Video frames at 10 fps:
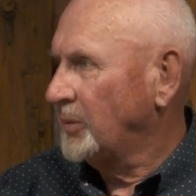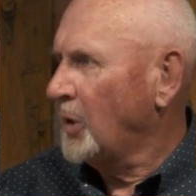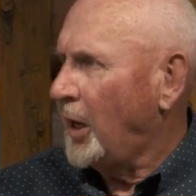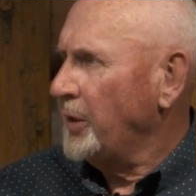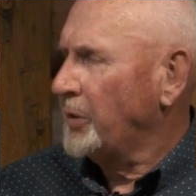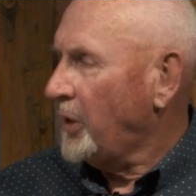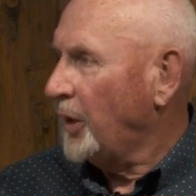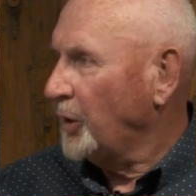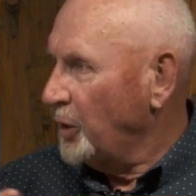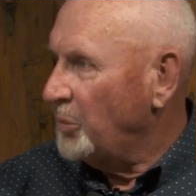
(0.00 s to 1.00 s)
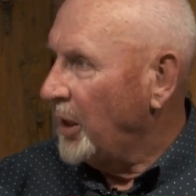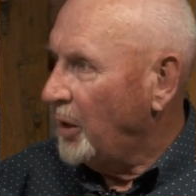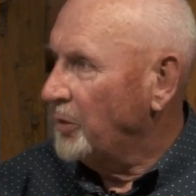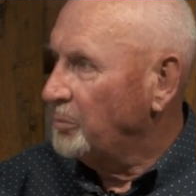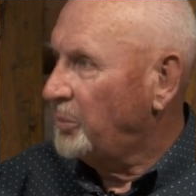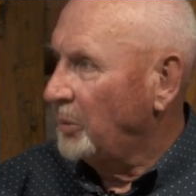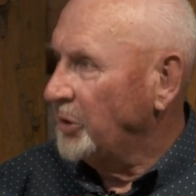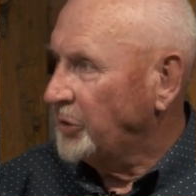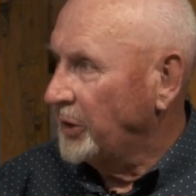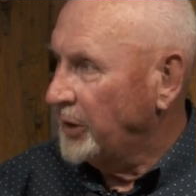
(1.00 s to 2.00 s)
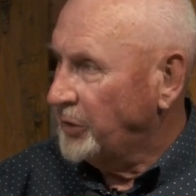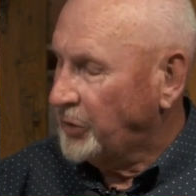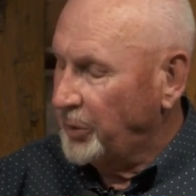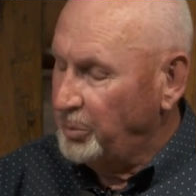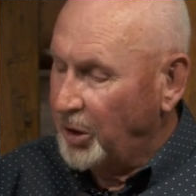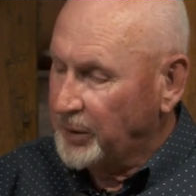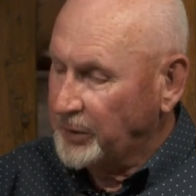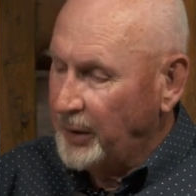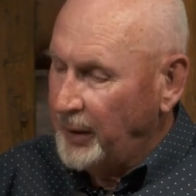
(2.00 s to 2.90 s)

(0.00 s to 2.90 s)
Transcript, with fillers: not entirely, but out of publishing history books.